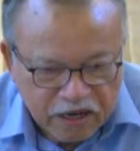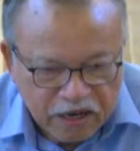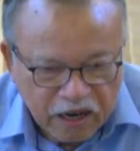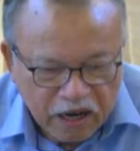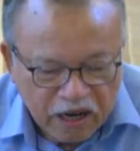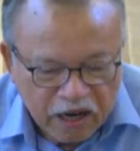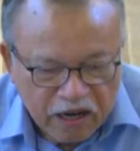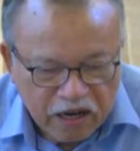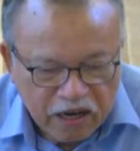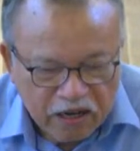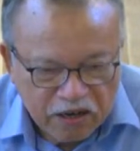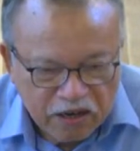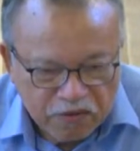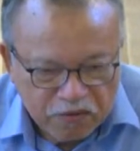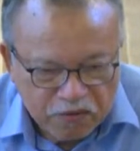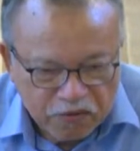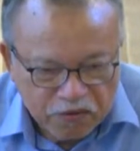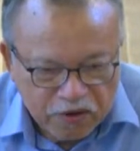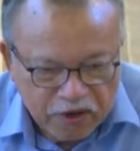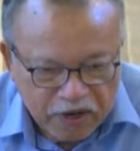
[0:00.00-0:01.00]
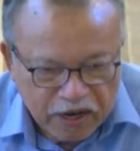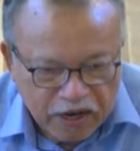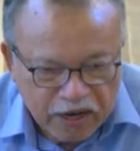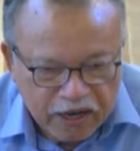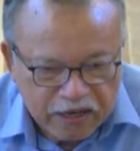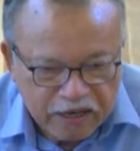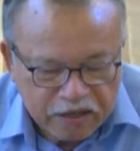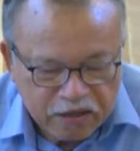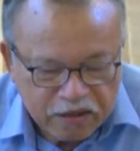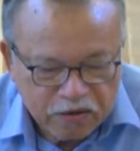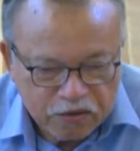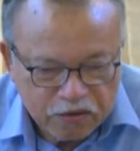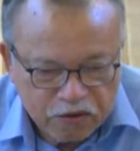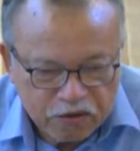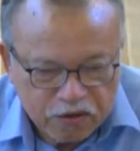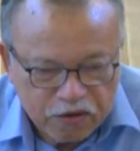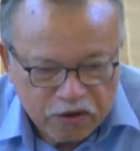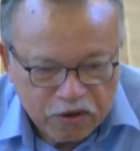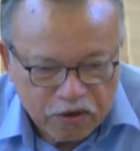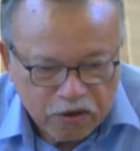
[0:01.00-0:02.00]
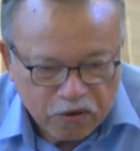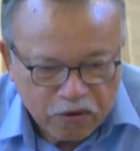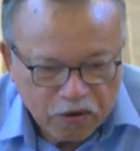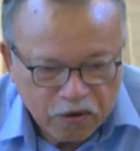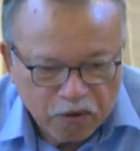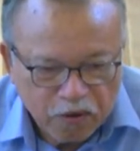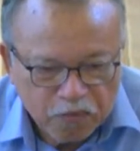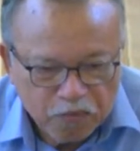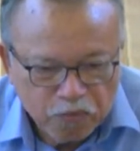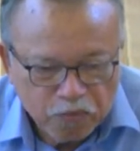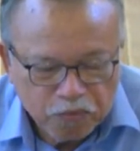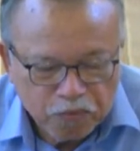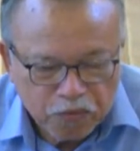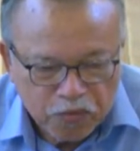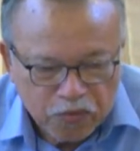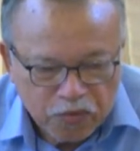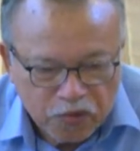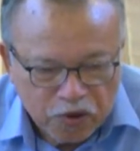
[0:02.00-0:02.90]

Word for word: I would like to com